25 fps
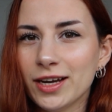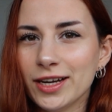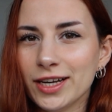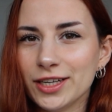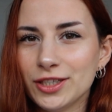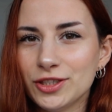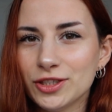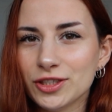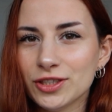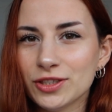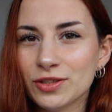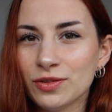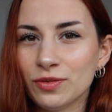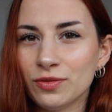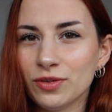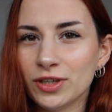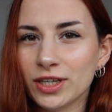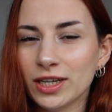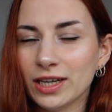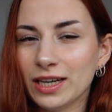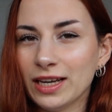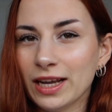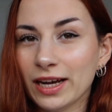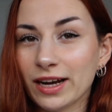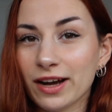It just
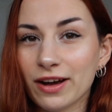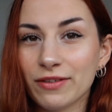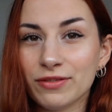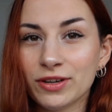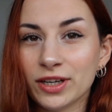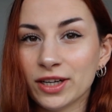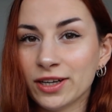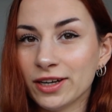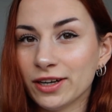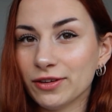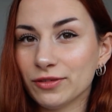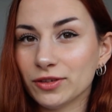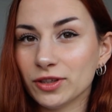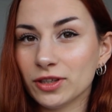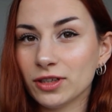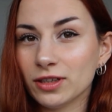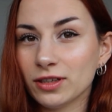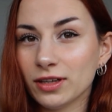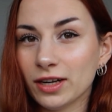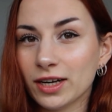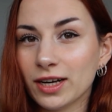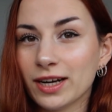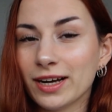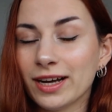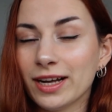really like, I've never,
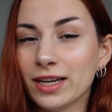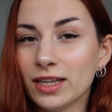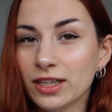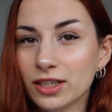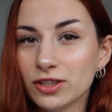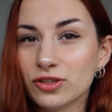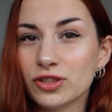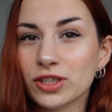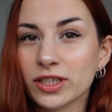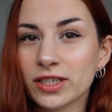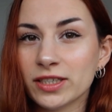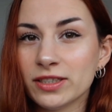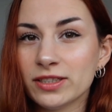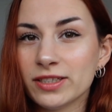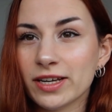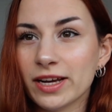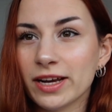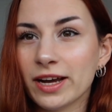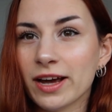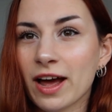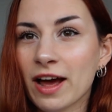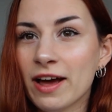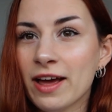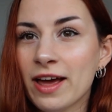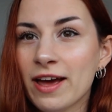like I literally can
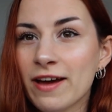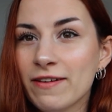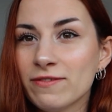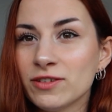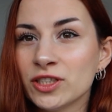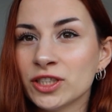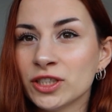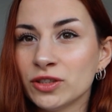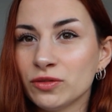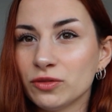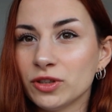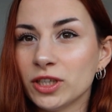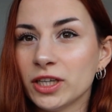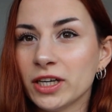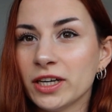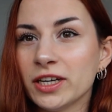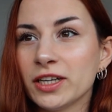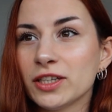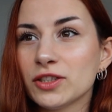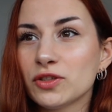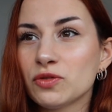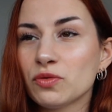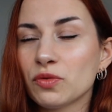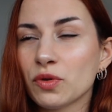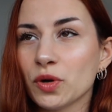say I have done
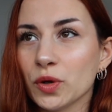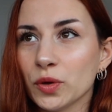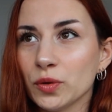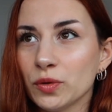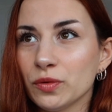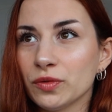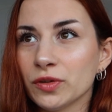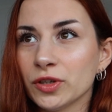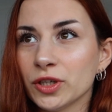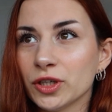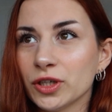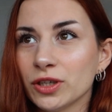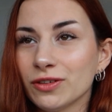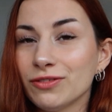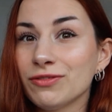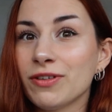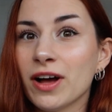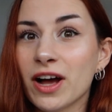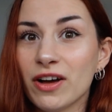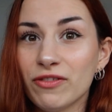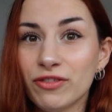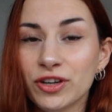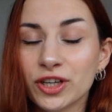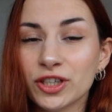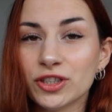readings for over
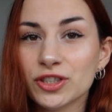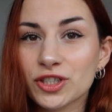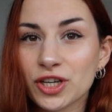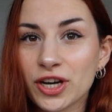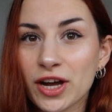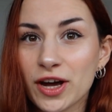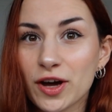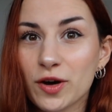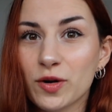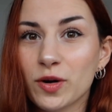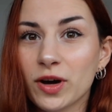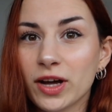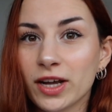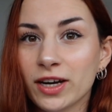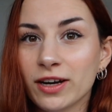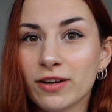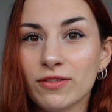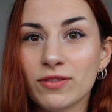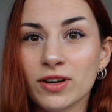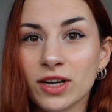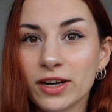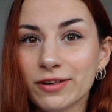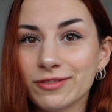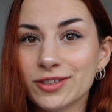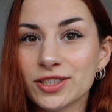5 years now and I've
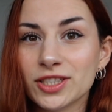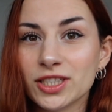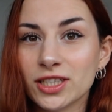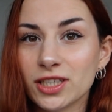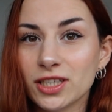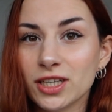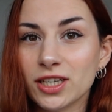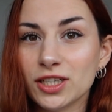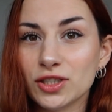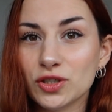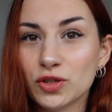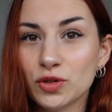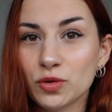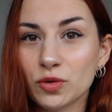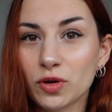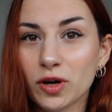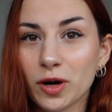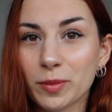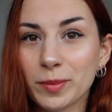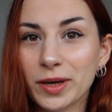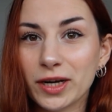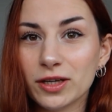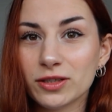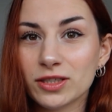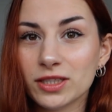never seen these two
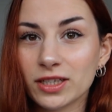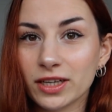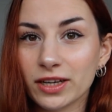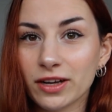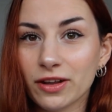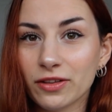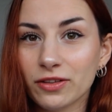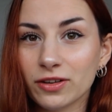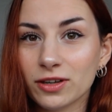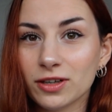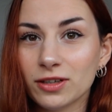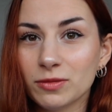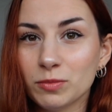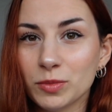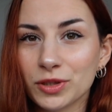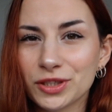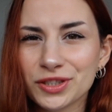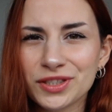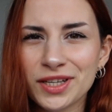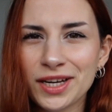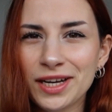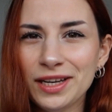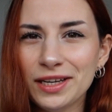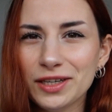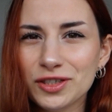come out together,
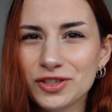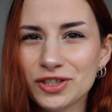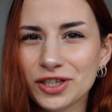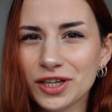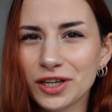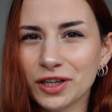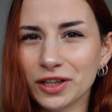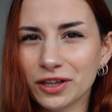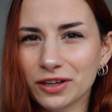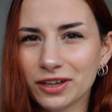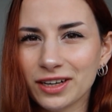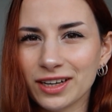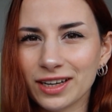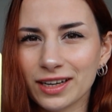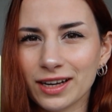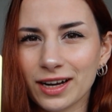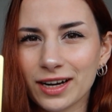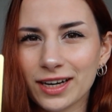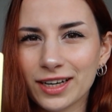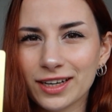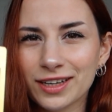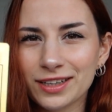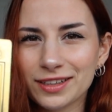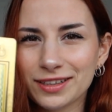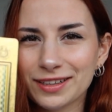because they literally look
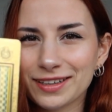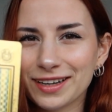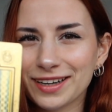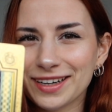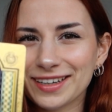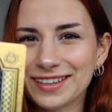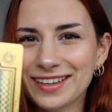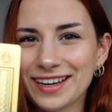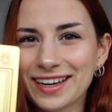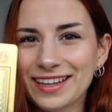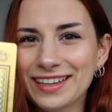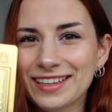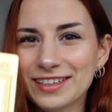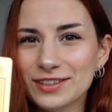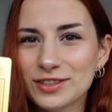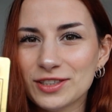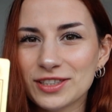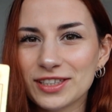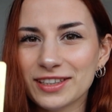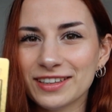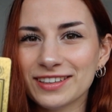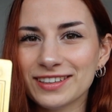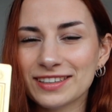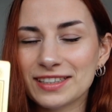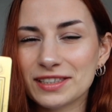alike. Like they
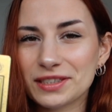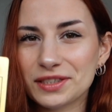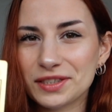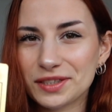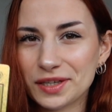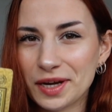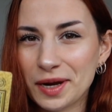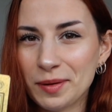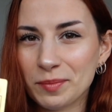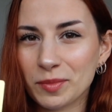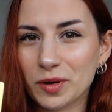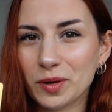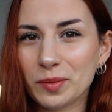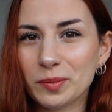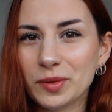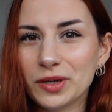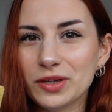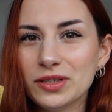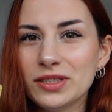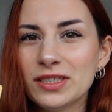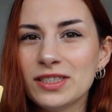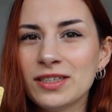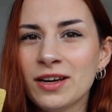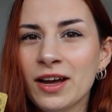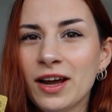literally look the same
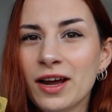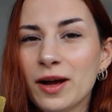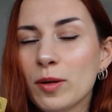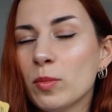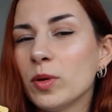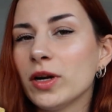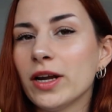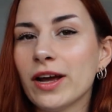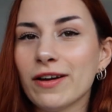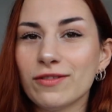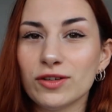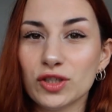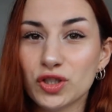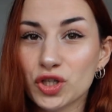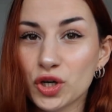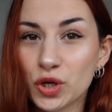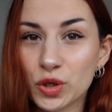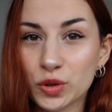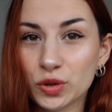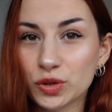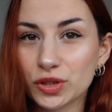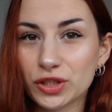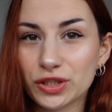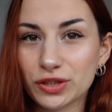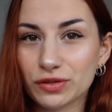almost, but they have a
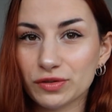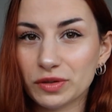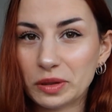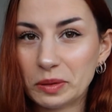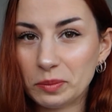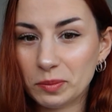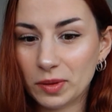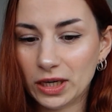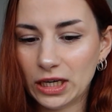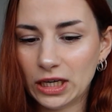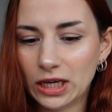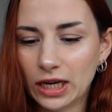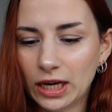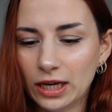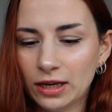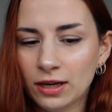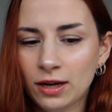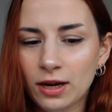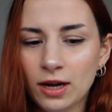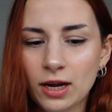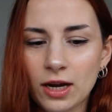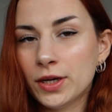total different meaning.